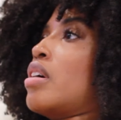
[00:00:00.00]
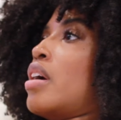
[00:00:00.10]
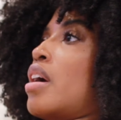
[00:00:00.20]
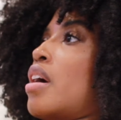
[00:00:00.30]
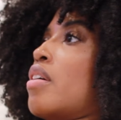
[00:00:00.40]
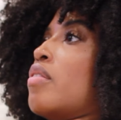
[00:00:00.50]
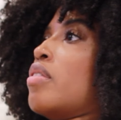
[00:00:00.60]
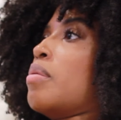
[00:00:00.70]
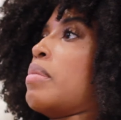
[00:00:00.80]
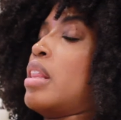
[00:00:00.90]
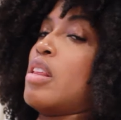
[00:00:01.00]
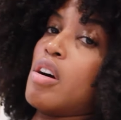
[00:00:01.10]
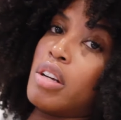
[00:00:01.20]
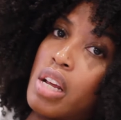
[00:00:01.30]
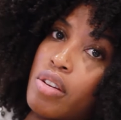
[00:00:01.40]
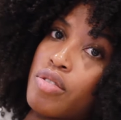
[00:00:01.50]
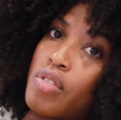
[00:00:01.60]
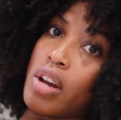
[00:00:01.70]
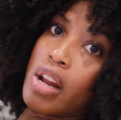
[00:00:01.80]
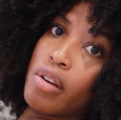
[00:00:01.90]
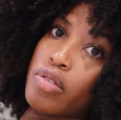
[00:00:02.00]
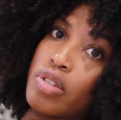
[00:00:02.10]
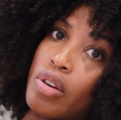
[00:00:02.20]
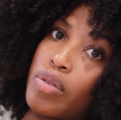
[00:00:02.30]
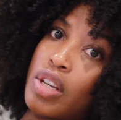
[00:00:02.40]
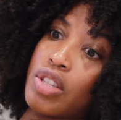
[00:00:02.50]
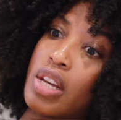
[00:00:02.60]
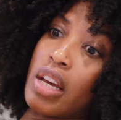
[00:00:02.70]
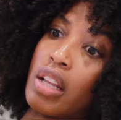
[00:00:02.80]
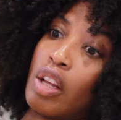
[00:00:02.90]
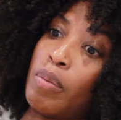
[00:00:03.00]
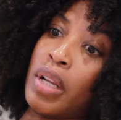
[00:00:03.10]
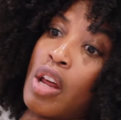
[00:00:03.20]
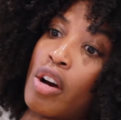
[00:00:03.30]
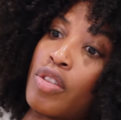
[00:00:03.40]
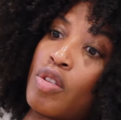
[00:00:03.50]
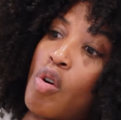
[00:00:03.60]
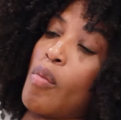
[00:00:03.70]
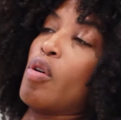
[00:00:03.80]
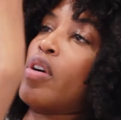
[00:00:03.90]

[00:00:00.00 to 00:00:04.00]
I have my long nails right now, so things taking a little bit longer than normal.